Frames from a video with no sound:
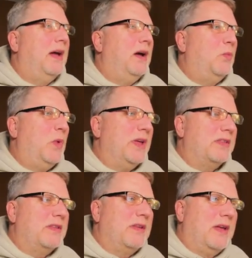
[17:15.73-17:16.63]

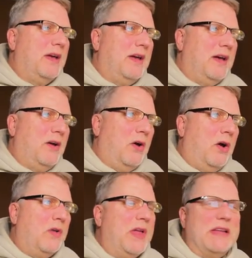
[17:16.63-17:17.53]
with
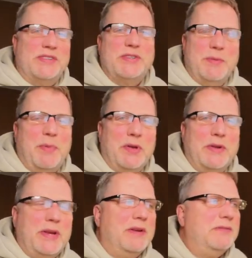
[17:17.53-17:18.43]
all that
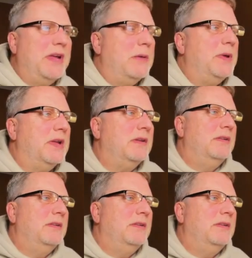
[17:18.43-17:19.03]
stability of Debian